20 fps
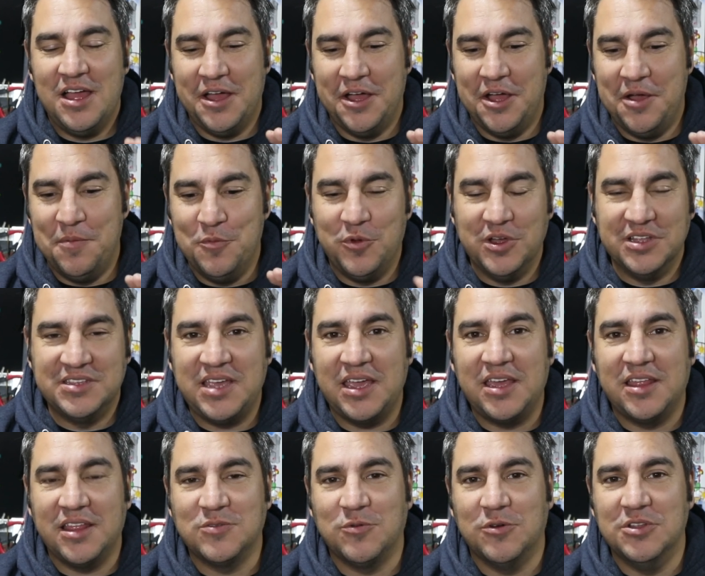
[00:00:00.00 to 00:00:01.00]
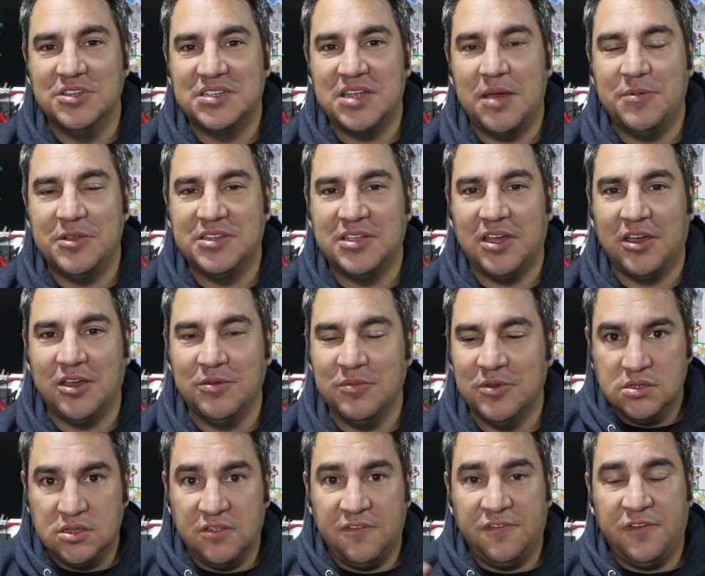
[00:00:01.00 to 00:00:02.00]
Um, we'll take this one step at a
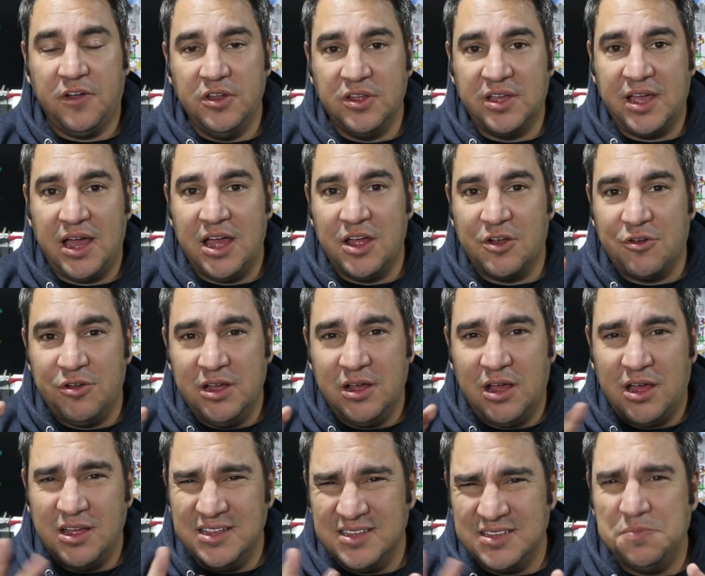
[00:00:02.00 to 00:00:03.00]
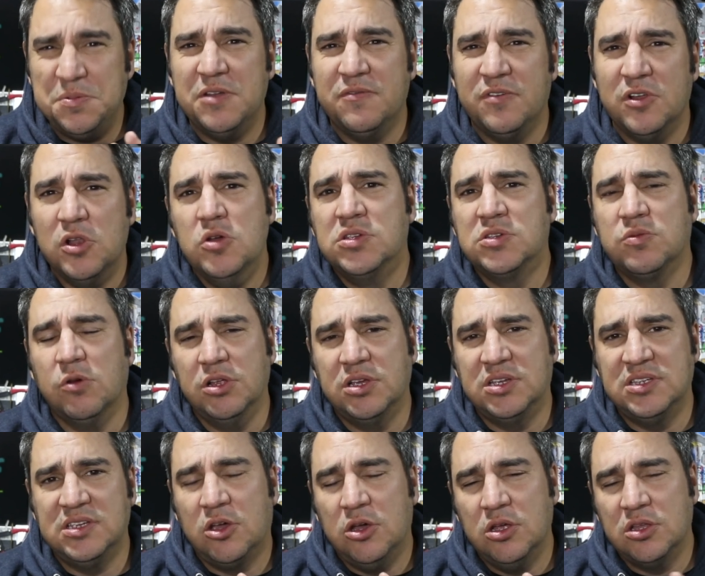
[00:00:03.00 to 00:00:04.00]
time. So the final category, it's a bit of a loose one
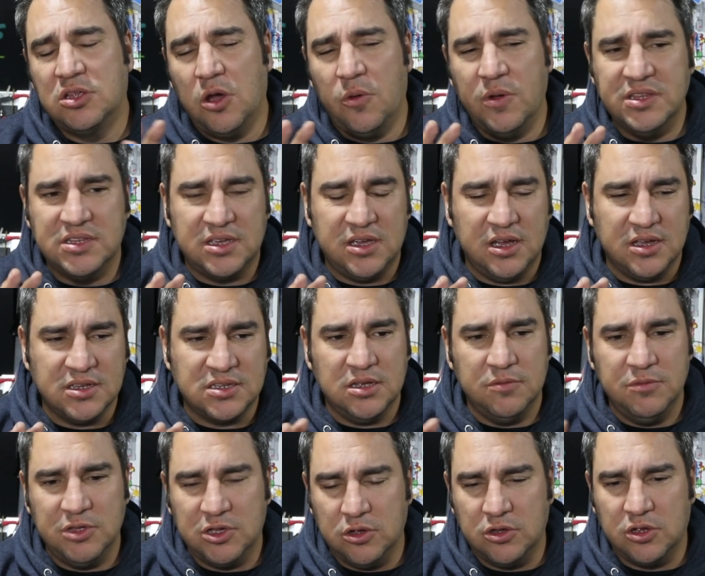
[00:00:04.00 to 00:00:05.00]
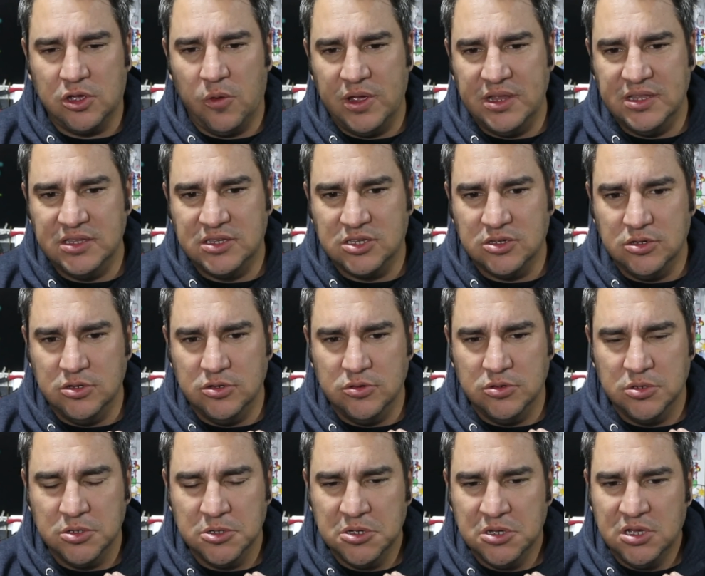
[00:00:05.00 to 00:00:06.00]
because it could go into custom, it could go
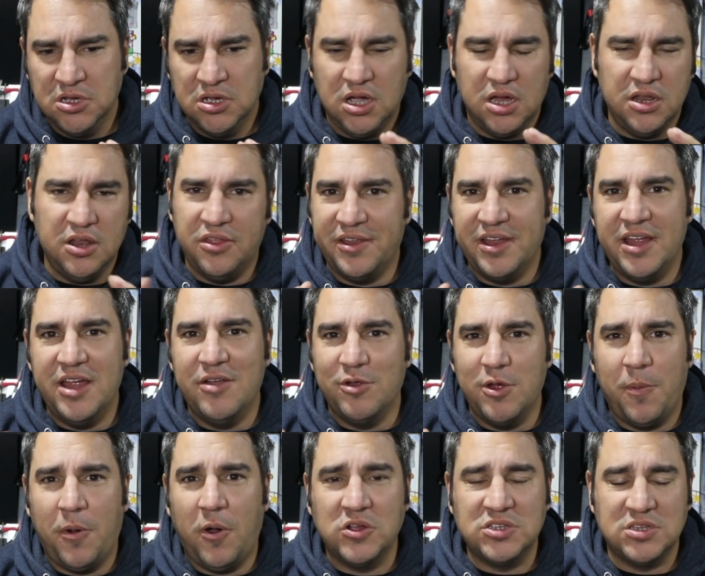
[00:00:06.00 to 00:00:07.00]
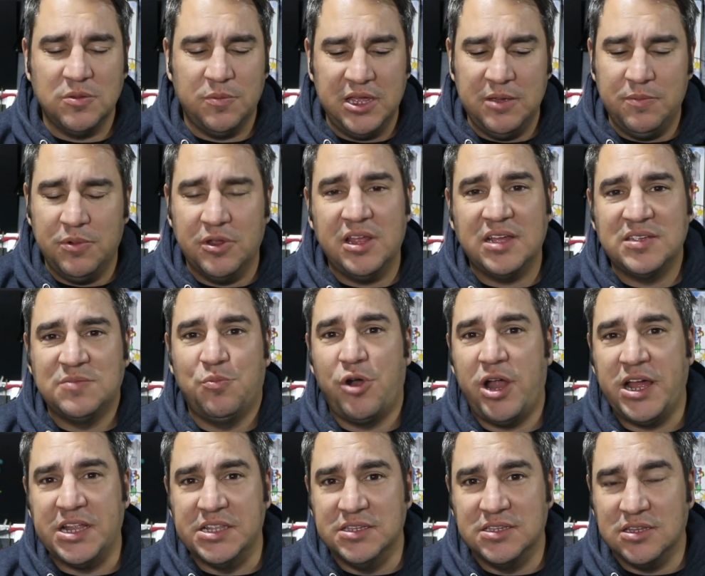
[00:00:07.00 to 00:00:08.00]
into another area possibly, but that's
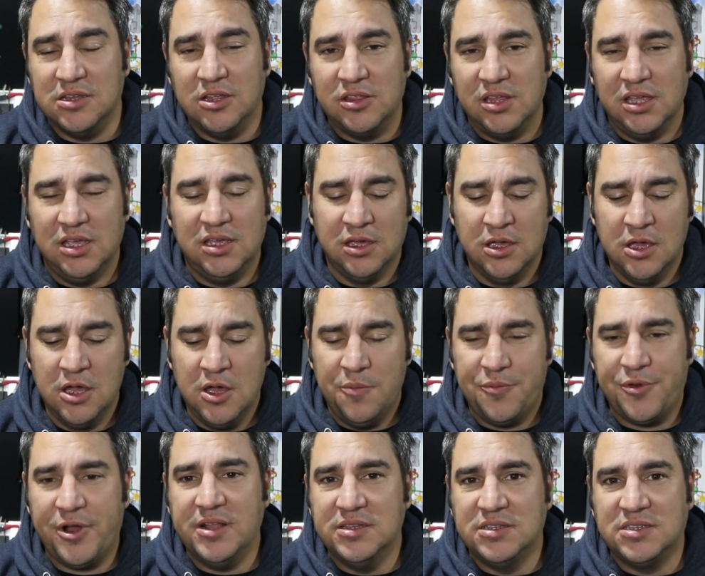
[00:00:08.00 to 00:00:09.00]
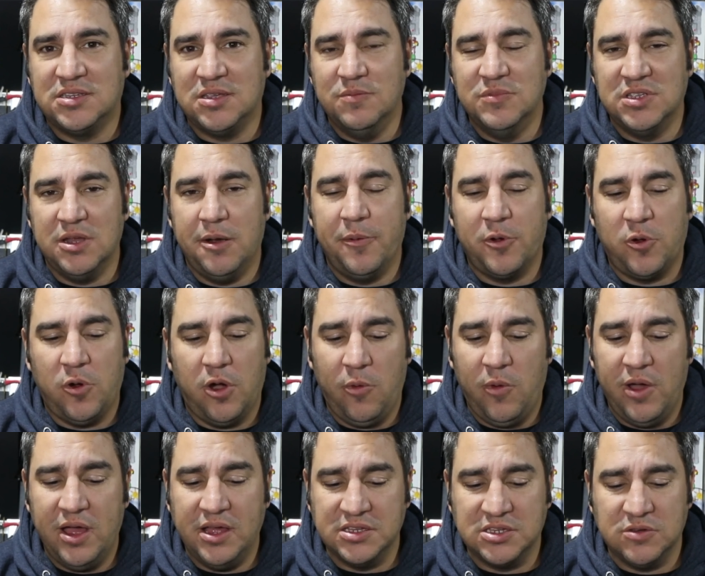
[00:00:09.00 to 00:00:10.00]
Brands, and I think Brands sums it up quite
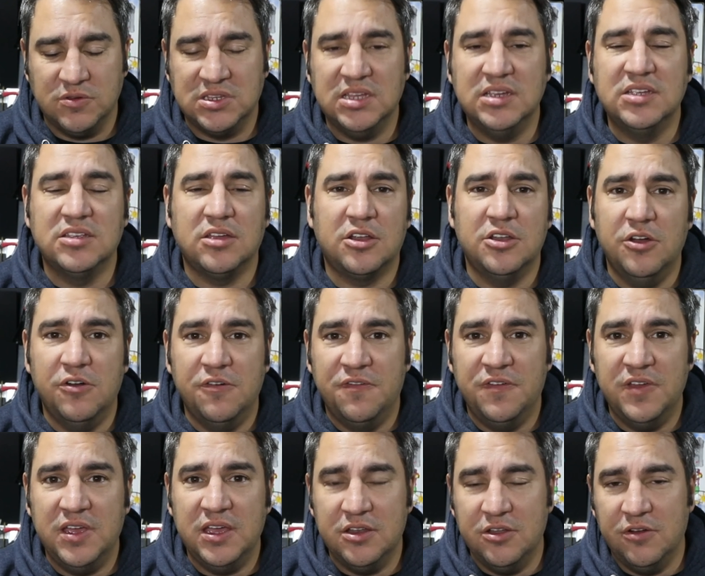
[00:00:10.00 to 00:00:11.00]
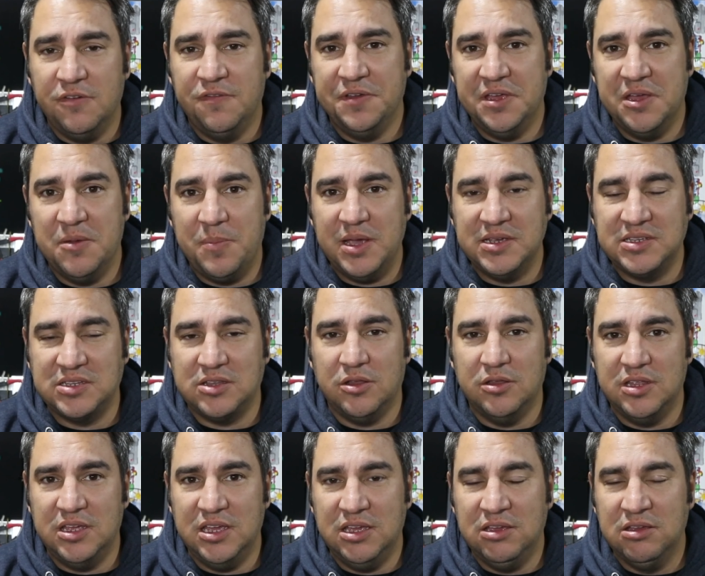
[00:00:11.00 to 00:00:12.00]
well. So it's things like No Fear, No Fear based
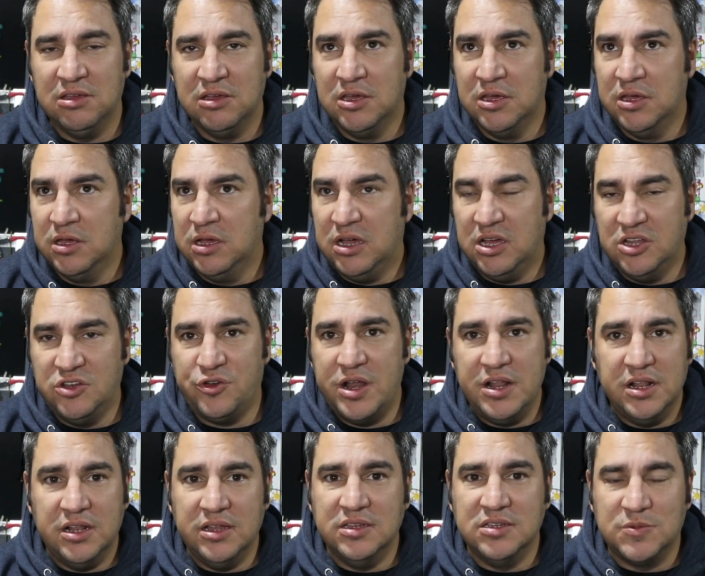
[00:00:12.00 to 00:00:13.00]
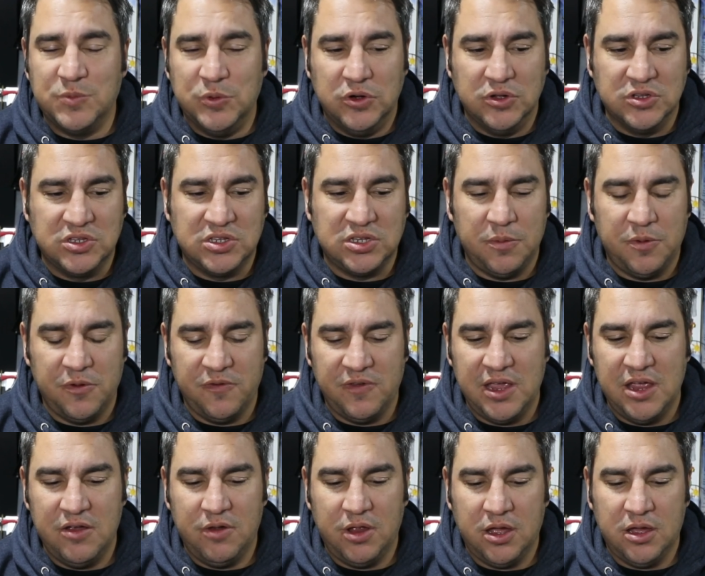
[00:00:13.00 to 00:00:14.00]
on the adrenaline sports type of
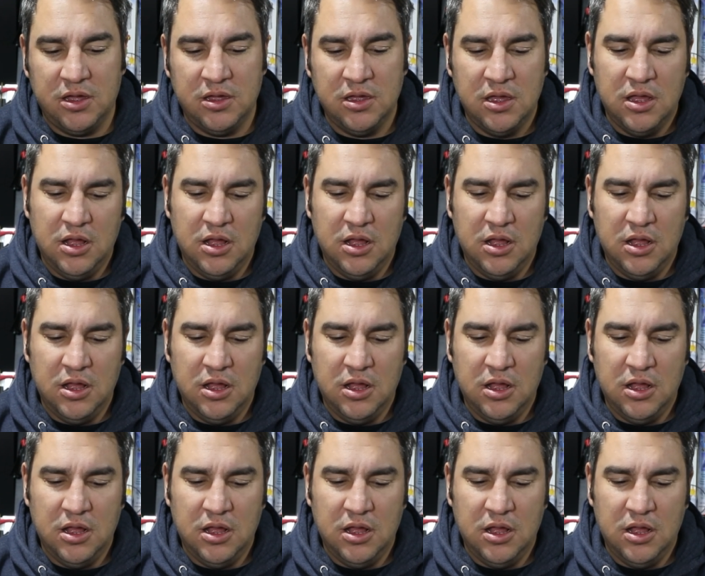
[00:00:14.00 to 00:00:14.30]
area,